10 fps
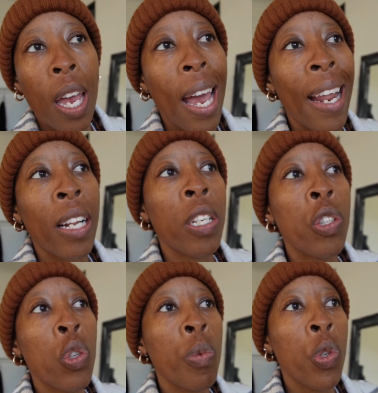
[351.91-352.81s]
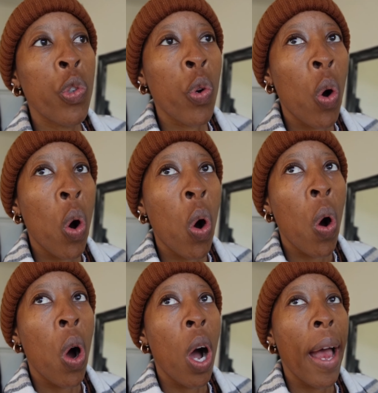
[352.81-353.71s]
And I need to be
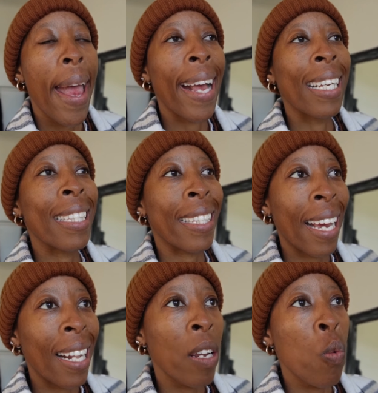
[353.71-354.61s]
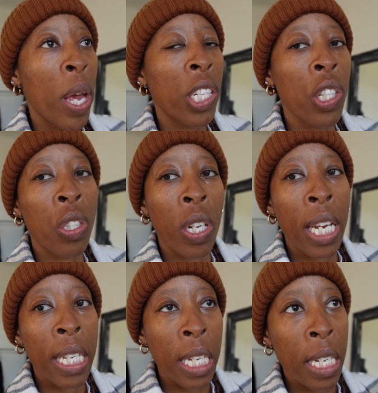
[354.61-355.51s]
sure exactly when she's gonna
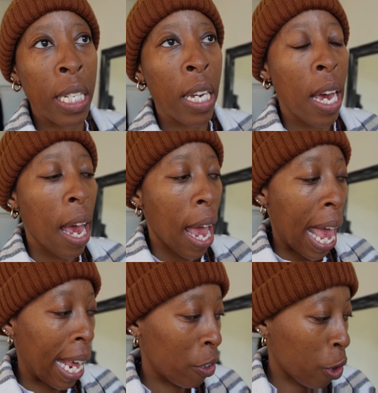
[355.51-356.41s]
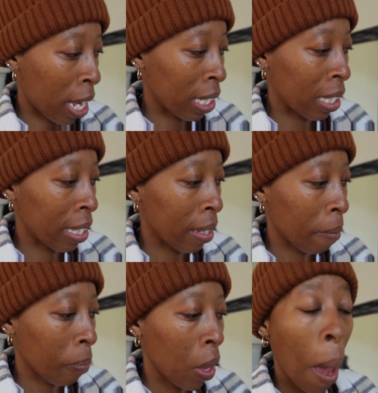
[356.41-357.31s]
need her dress,
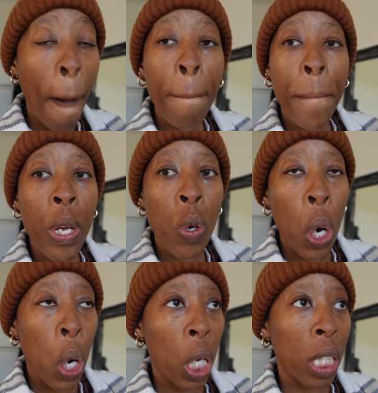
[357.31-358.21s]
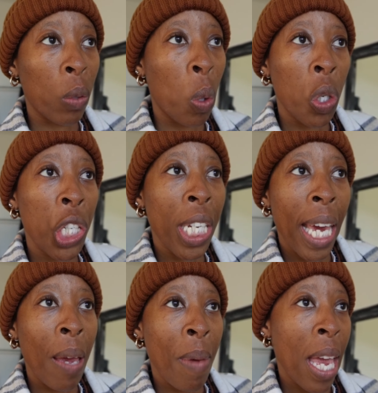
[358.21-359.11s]
because well, she
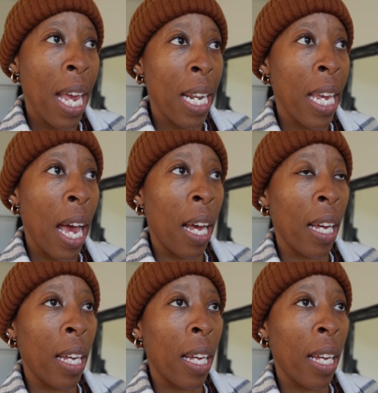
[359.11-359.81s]
came earlier